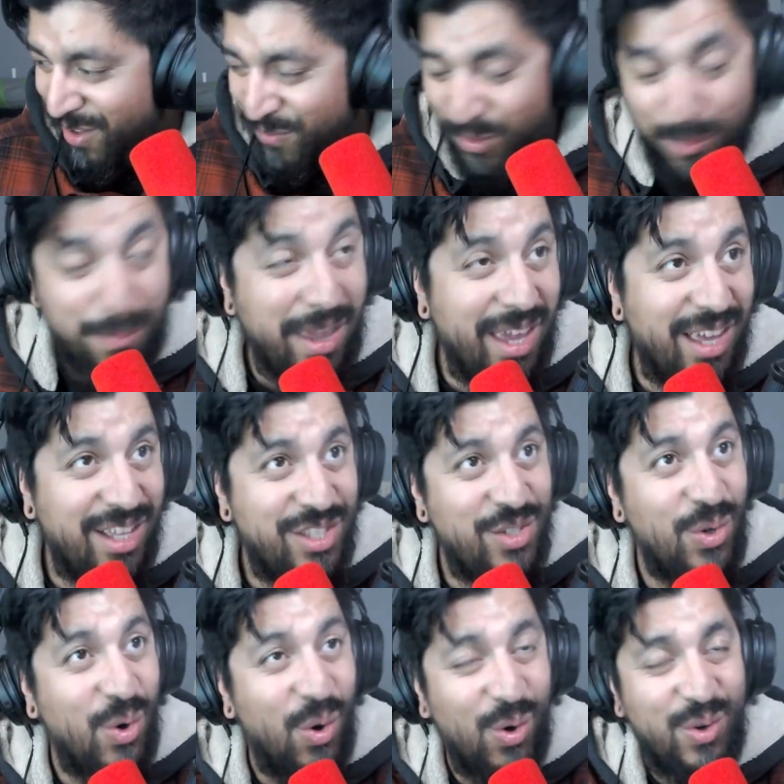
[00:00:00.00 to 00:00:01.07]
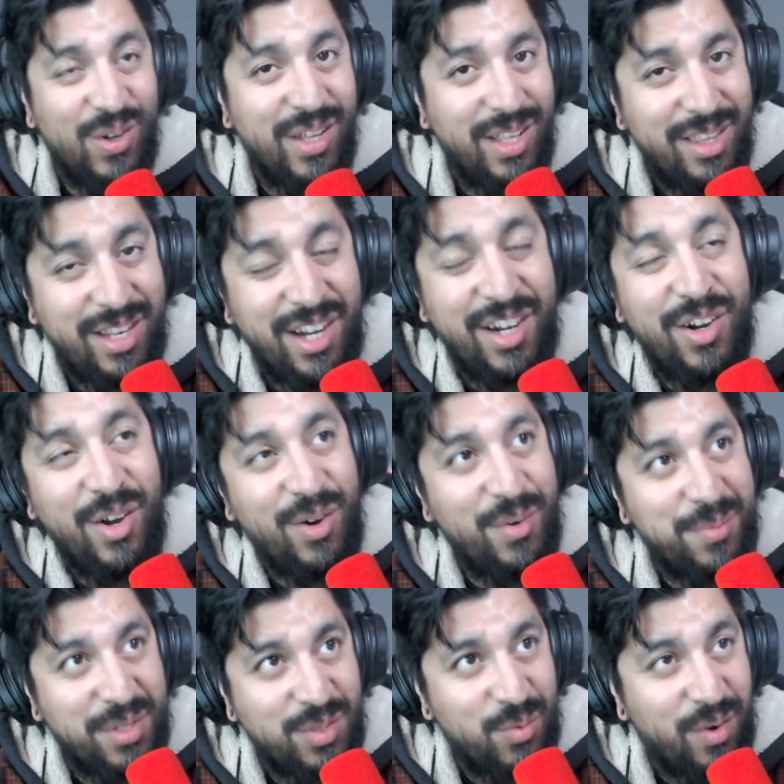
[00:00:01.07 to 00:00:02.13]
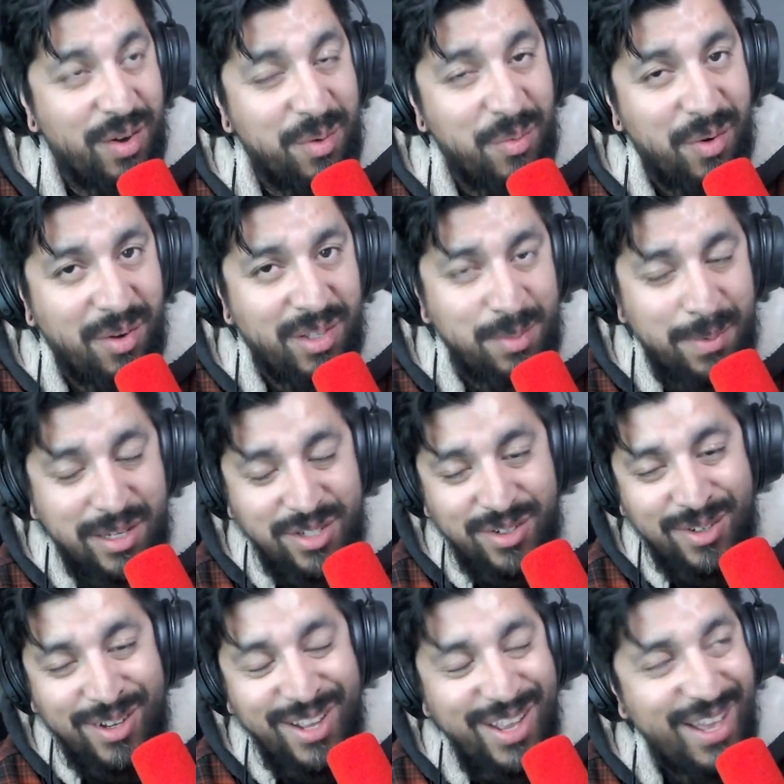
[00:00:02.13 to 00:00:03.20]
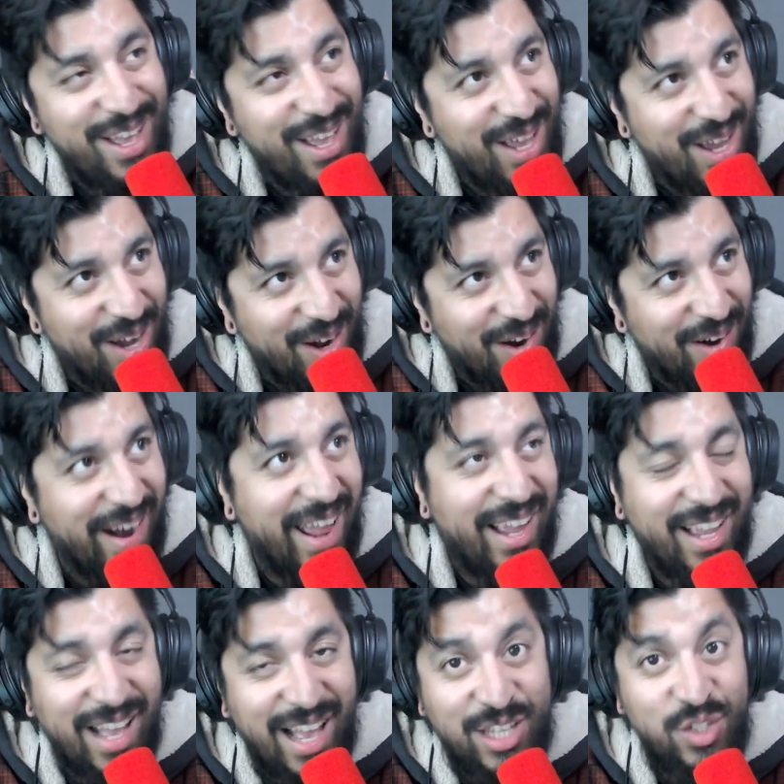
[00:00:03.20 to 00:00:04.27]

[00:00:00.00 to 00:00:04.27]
for me to go 3-0 was really, really special. All right, guys.